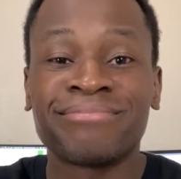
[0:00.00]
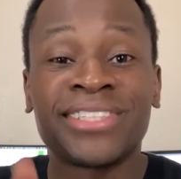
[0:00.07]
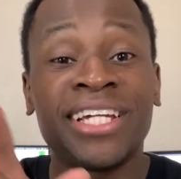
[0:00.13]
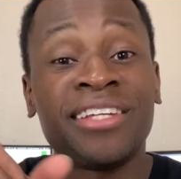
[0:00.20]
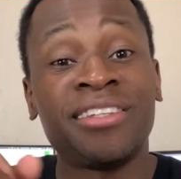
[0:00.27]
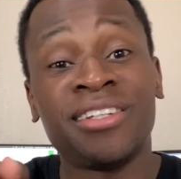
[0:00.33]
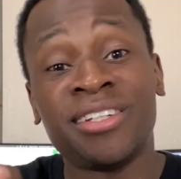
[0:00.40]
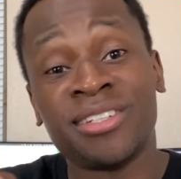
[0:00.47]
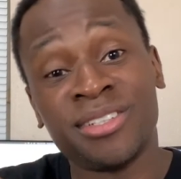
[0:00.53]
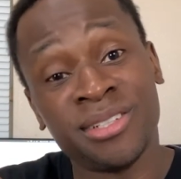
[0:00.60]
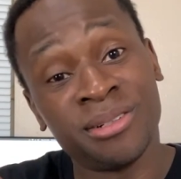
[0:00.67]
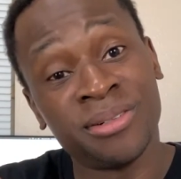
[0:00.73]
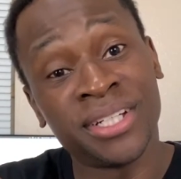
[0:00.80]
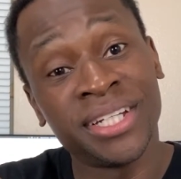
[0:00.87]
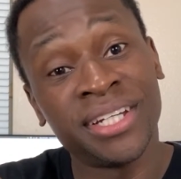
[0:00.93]
Either you're
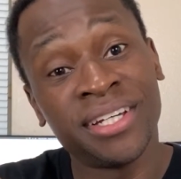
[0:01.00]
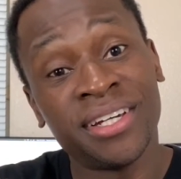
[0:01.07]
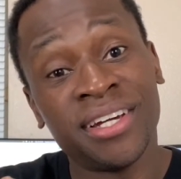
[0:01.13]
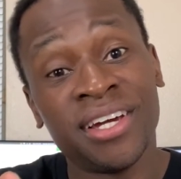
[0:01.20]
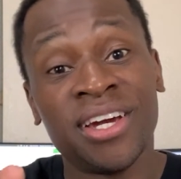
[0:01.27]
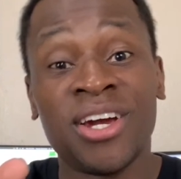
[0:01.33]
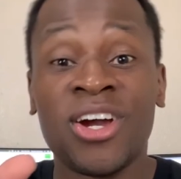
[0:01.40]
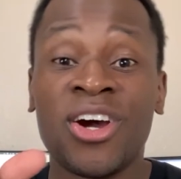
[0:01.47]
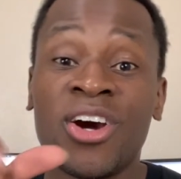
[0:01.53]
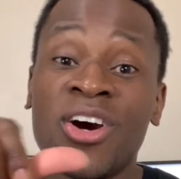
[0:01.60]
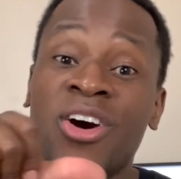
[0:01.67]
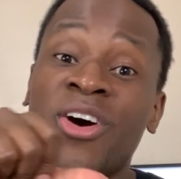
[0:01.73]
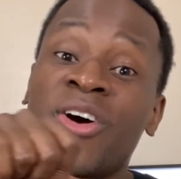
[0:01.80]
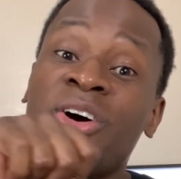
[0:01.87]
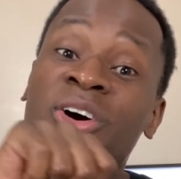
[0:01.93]
doing it
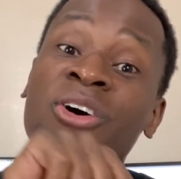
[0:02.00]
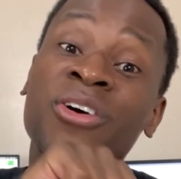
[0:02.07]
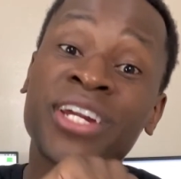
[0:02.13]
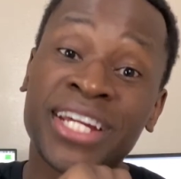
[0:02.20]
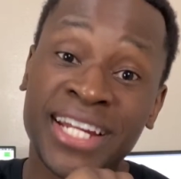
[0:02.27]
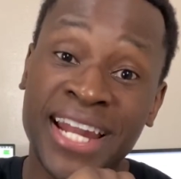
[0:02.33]
or you're